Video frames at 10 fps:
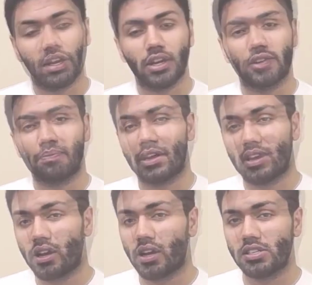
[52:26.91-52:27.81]
It's
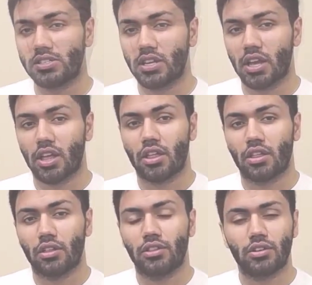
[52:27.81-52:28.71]
because
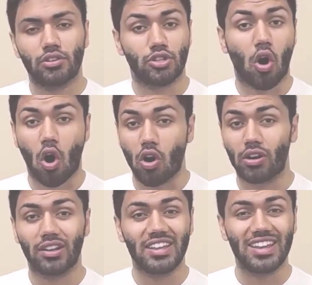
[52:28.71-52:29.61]
there is
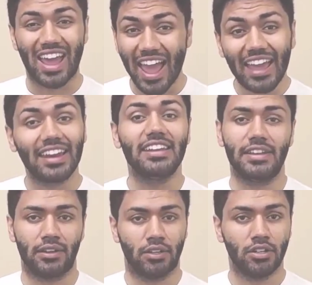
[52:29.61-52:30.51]
hardly
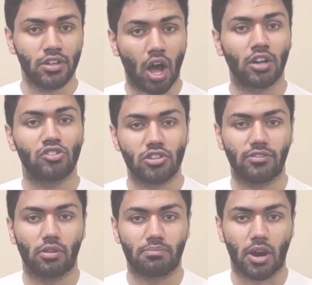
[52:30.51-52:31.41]
any
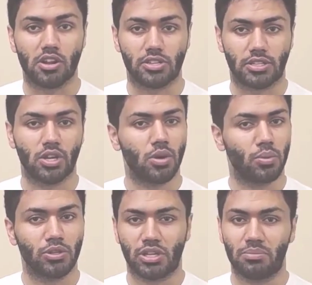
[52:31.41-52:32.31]
non-trivial project
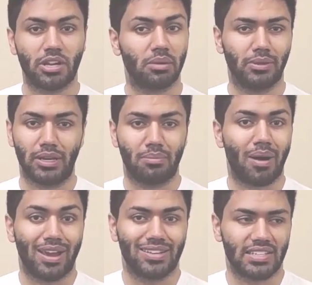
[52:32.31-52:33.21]
which can be completed
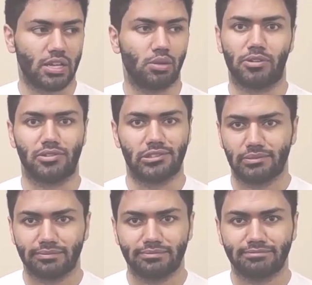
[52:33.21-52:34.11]
by a single person.